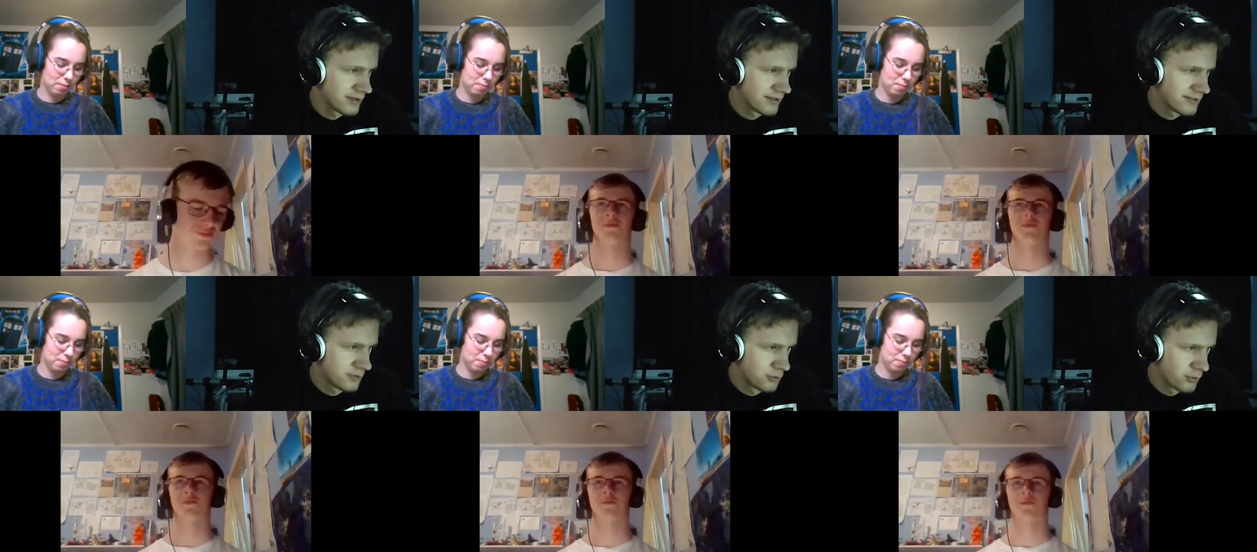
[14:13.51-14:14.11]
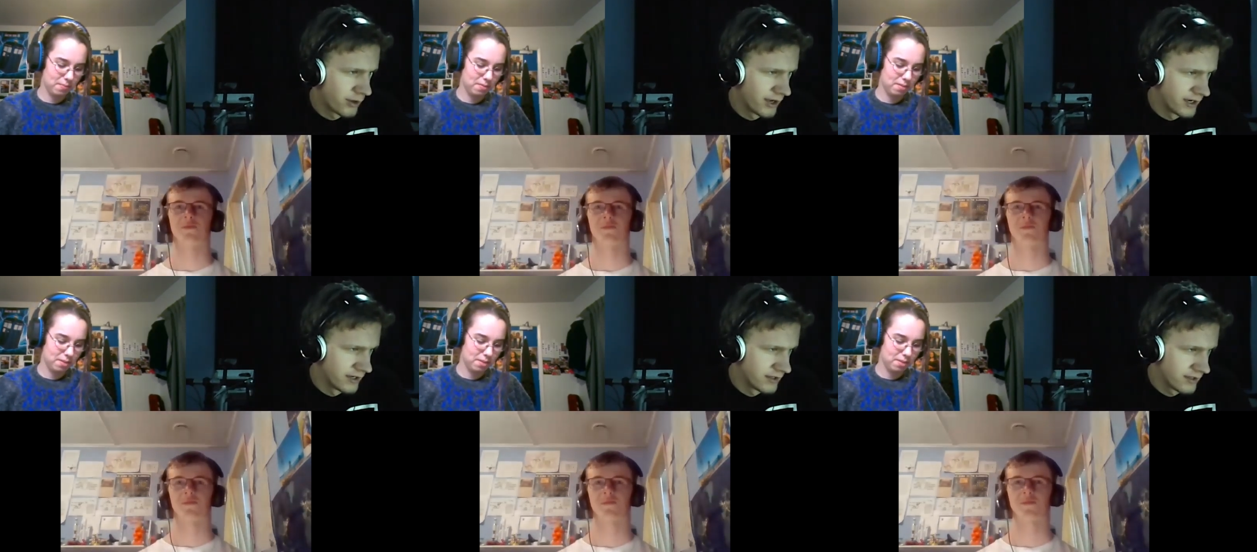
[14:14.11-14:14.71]
Speaker 1: distilled
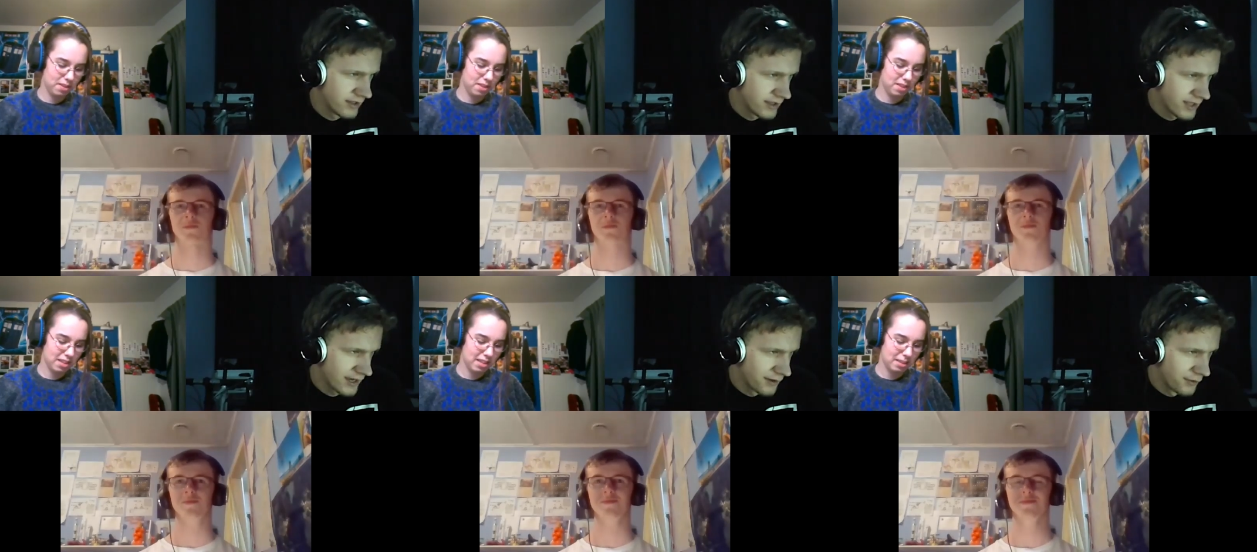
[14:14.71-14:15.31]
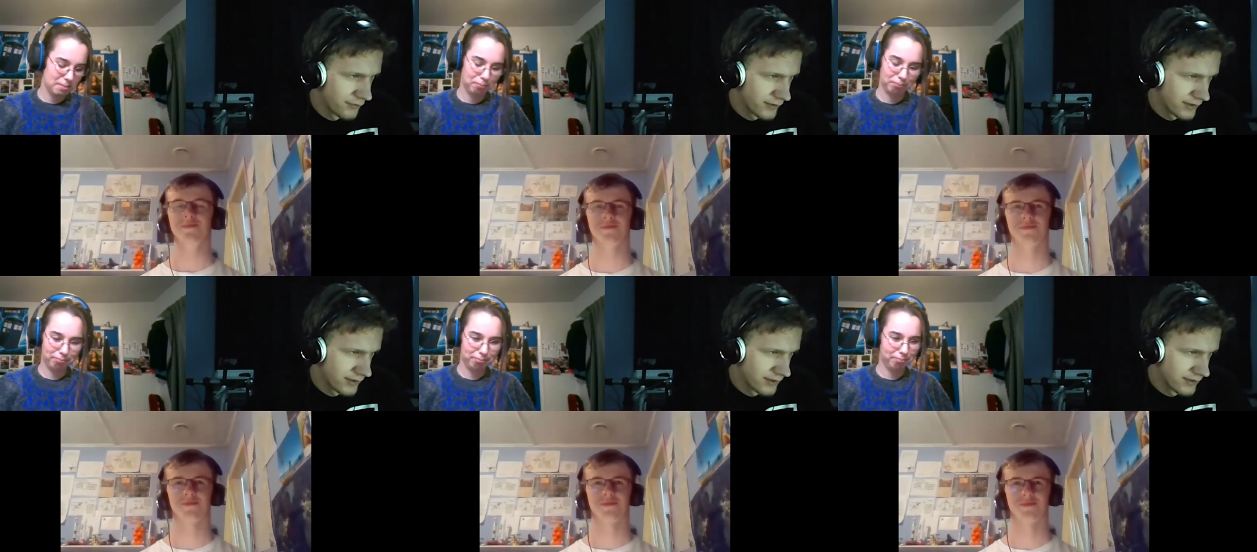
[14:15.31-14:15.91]
wine.
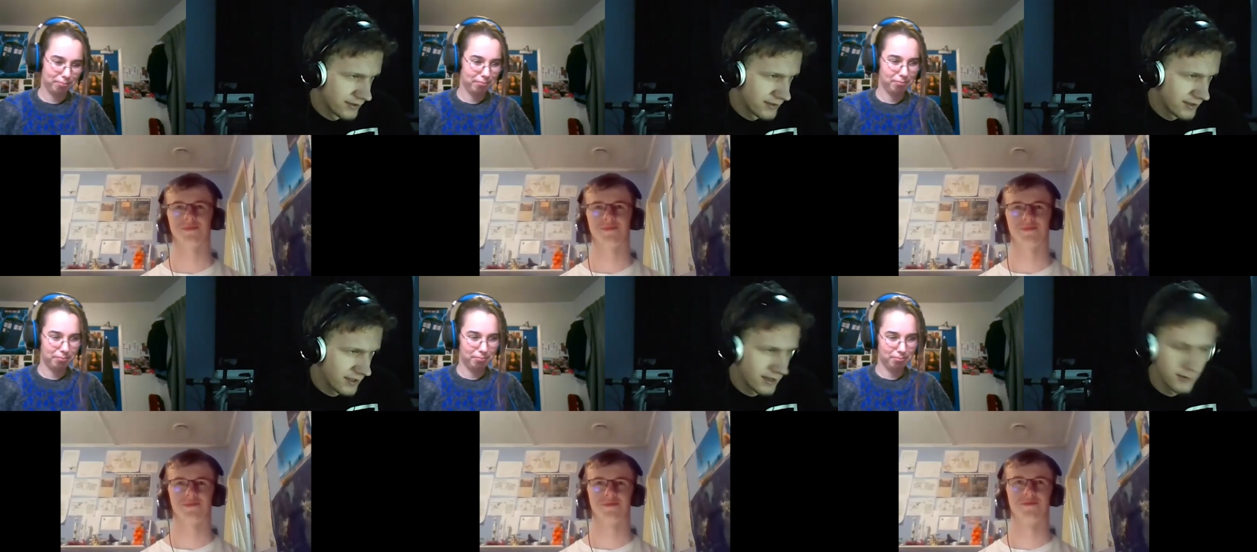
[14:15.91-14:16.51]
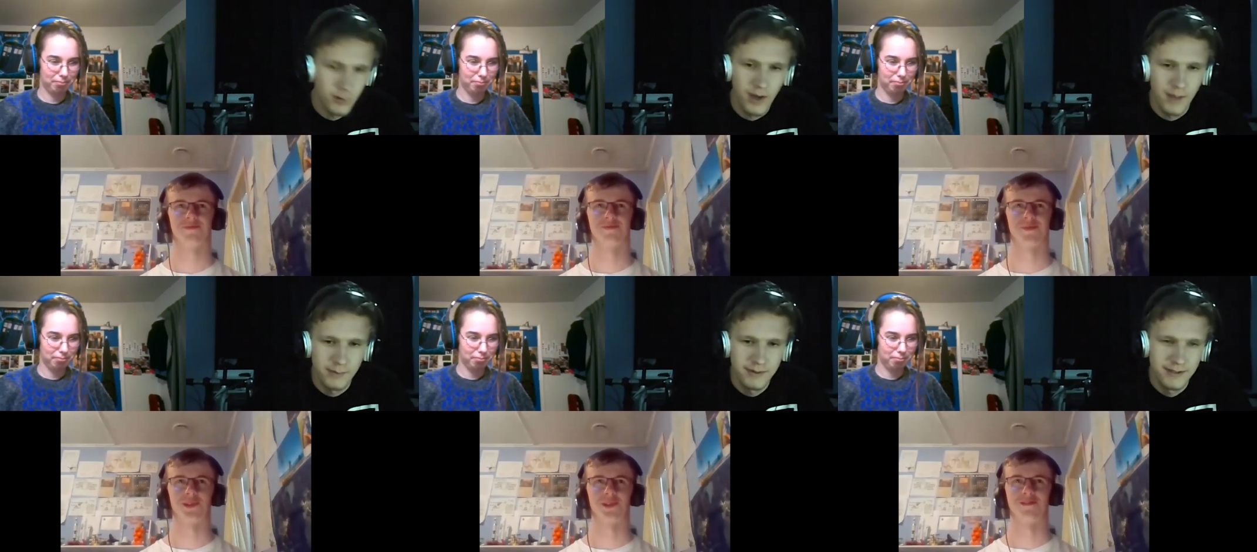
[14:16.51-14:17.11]
However, uh, what
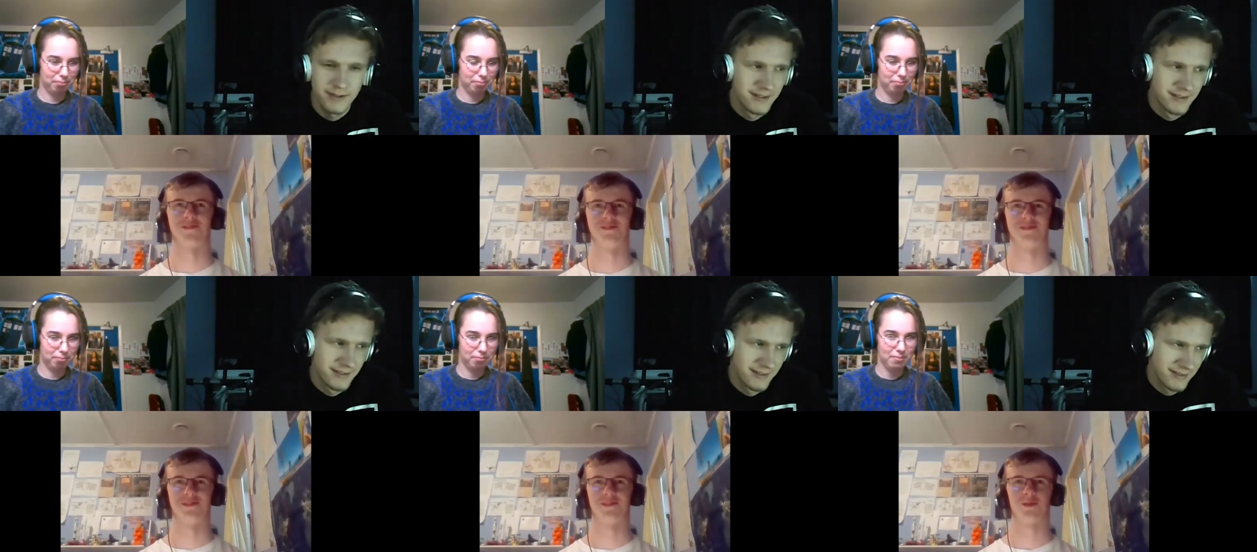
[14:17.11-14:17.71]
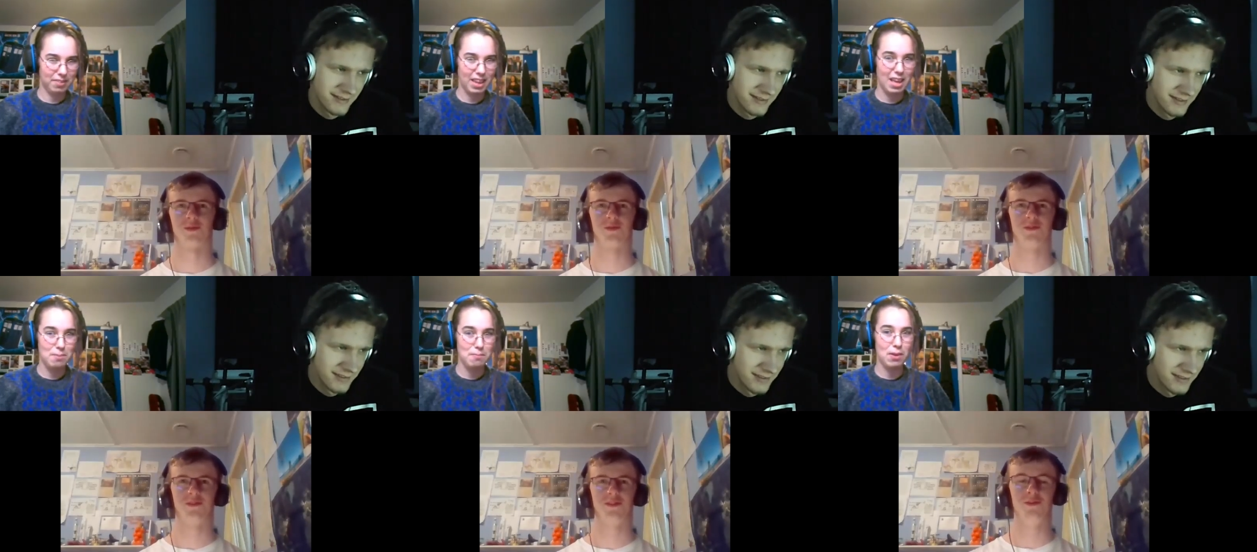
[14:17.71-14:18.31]
happened?
Speaker 2: It
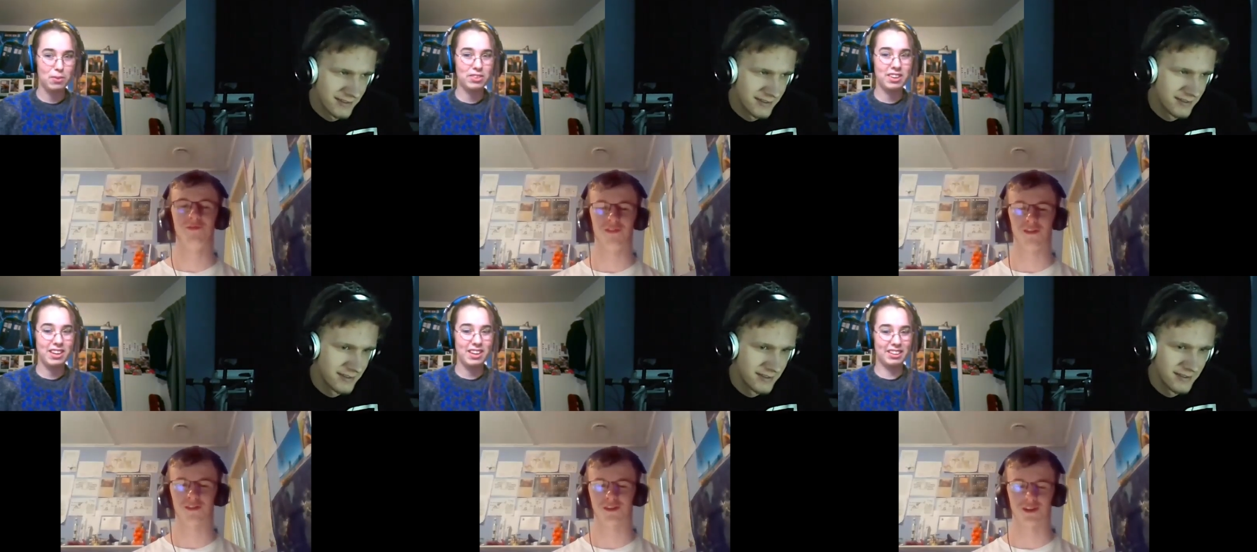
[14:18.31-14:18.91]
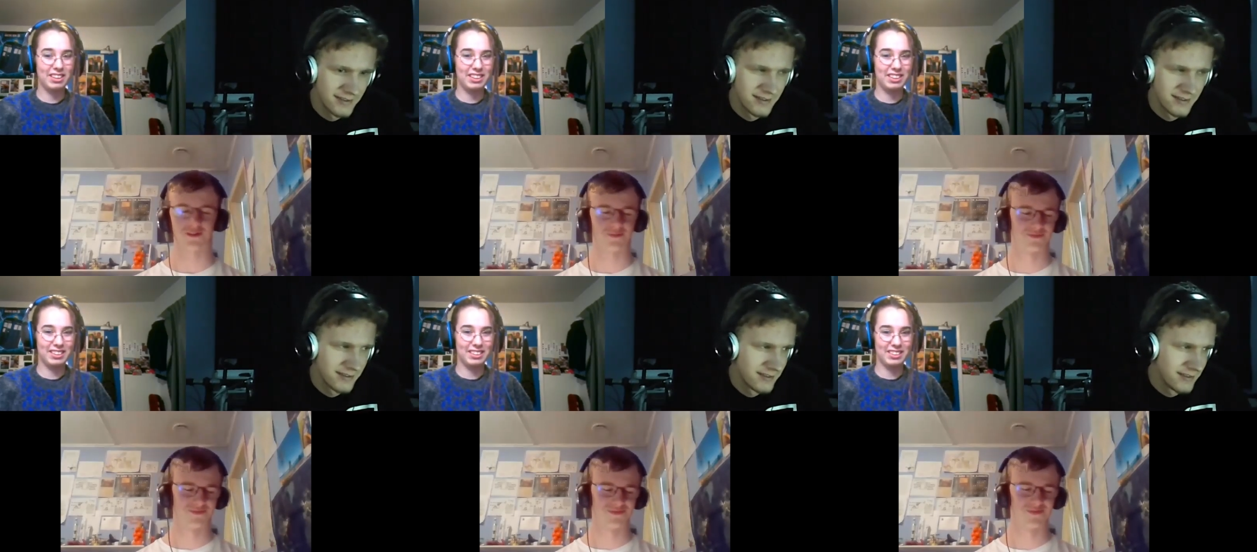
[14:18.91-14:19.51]
melted it.
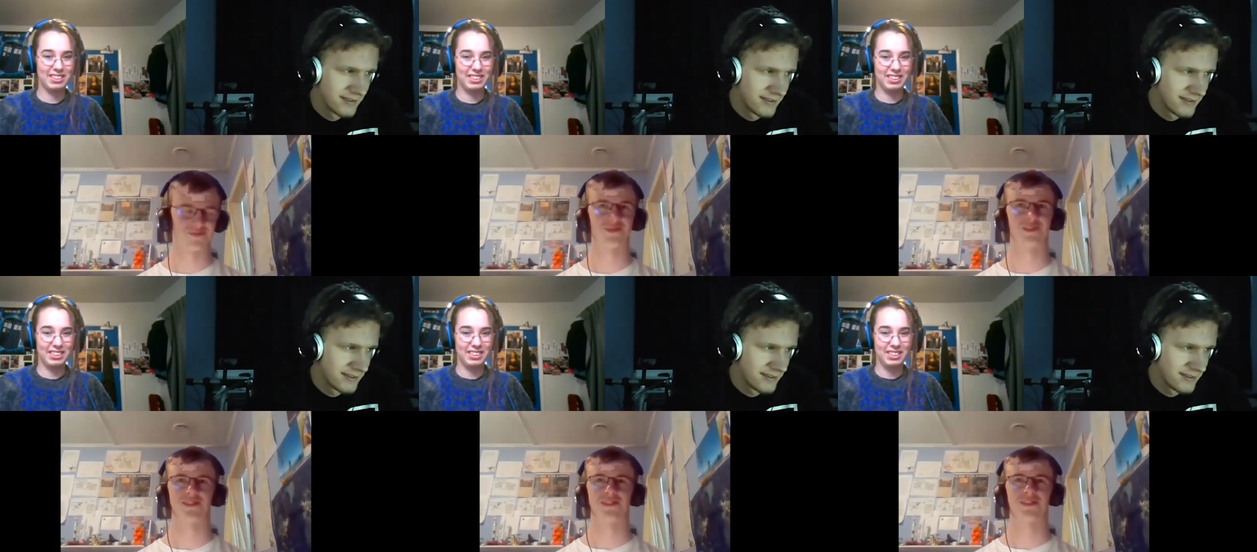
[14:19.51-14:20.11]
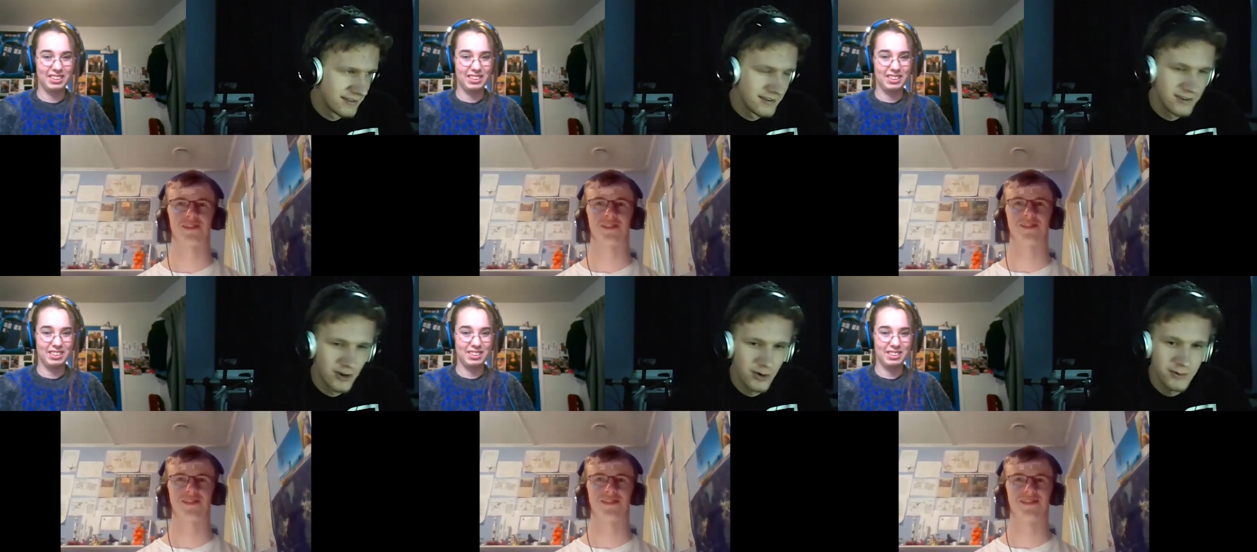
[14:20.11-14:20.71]

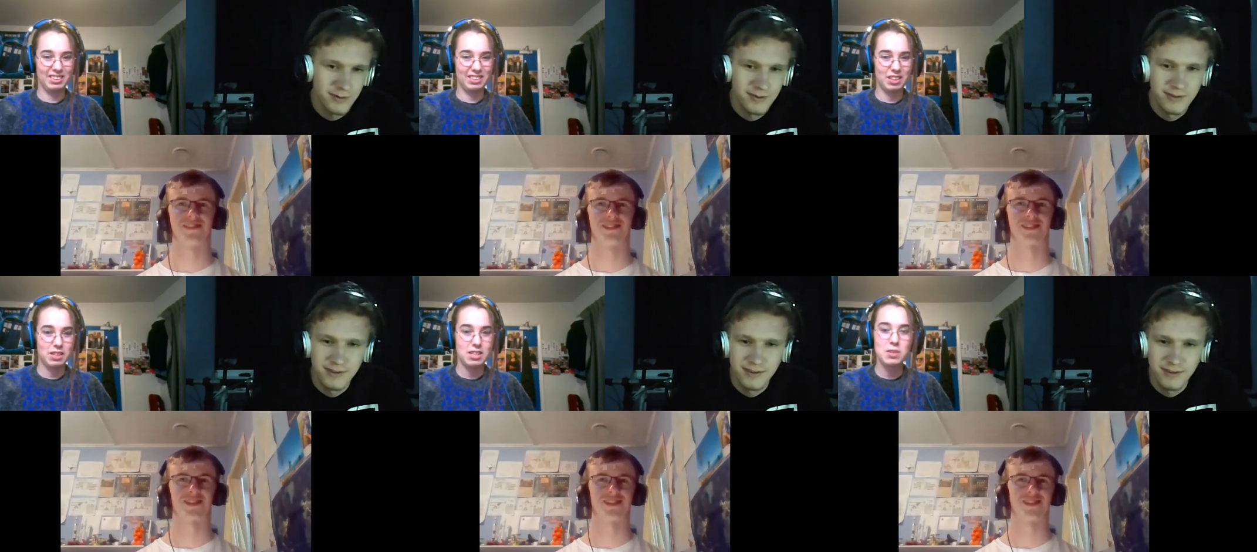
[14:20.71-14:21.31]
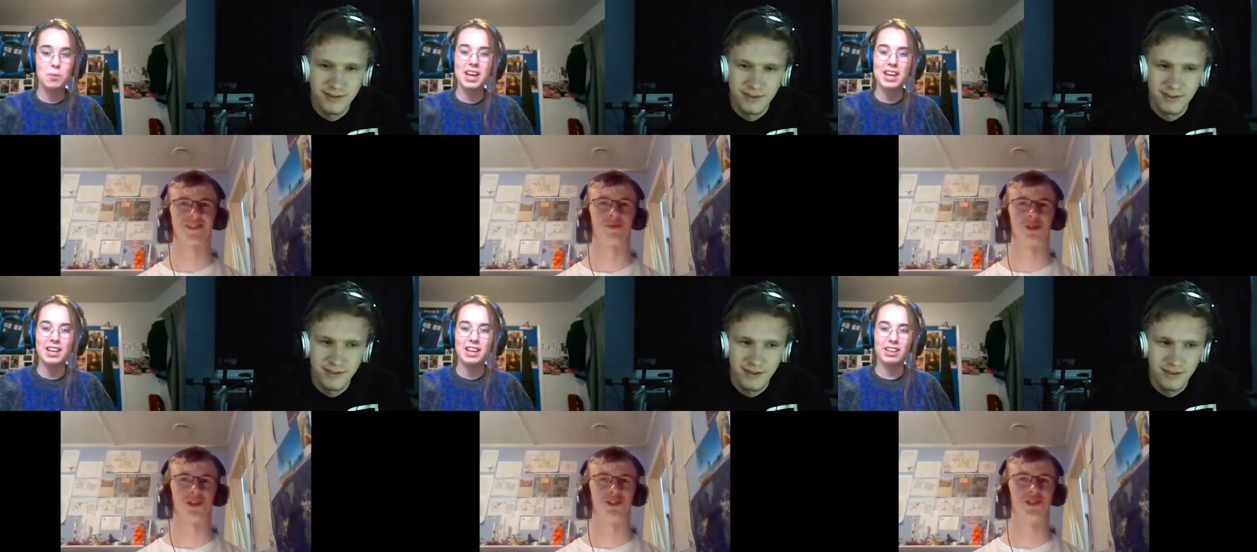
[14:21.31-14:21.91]
No. Did someone eat
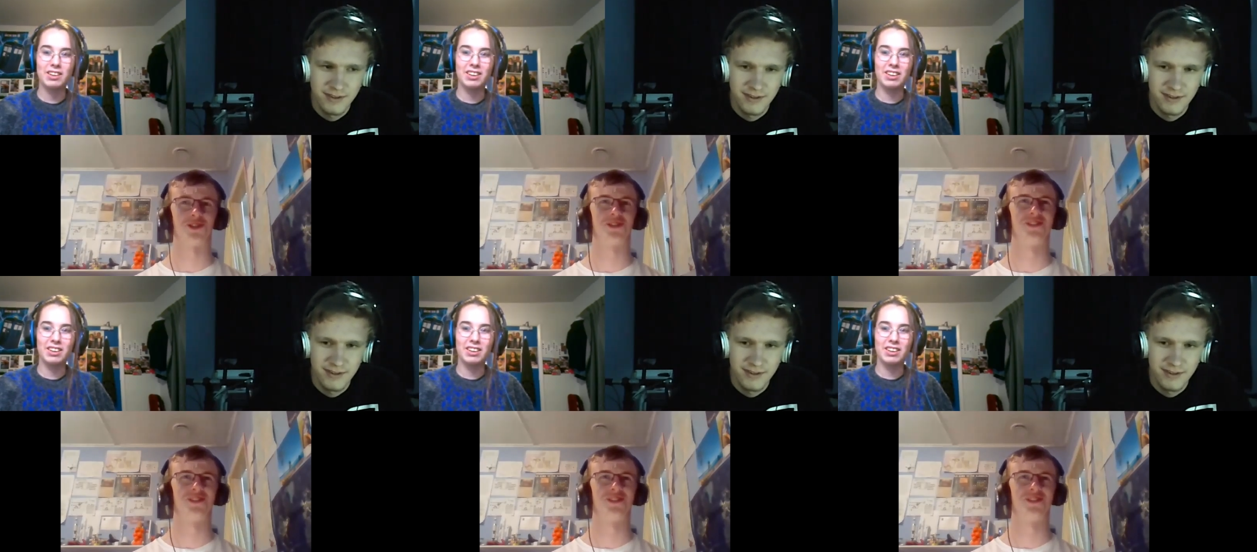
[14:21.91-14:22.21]
it?